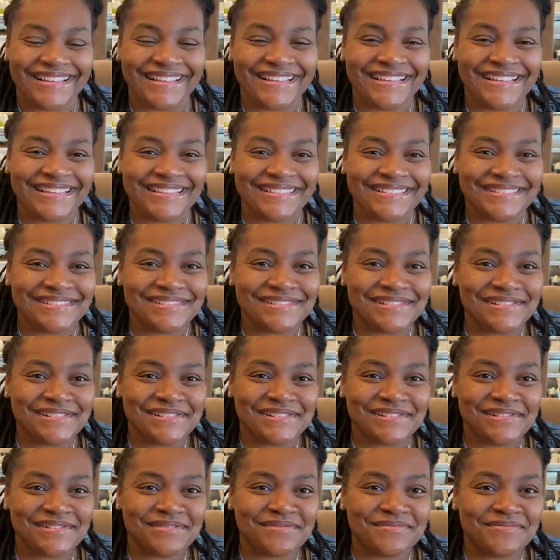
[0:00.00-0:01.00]
she and
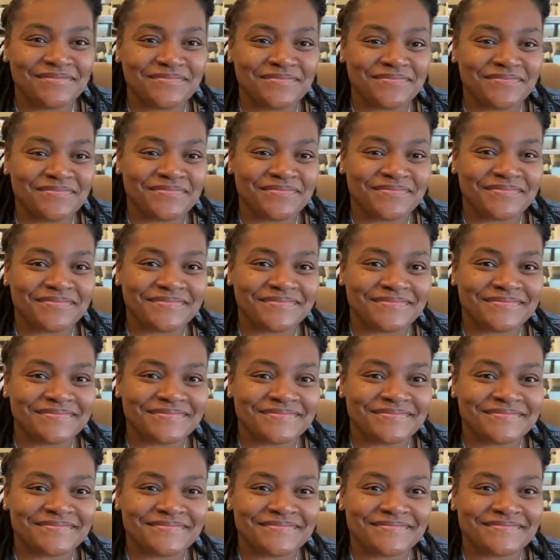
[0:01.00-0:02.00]
I are uh,
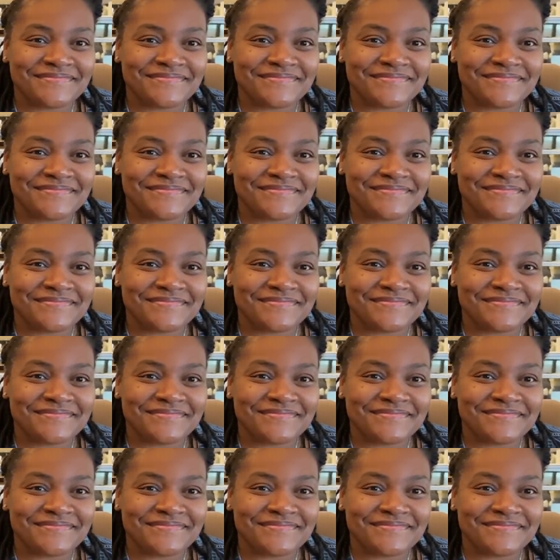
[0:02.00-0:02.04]
planning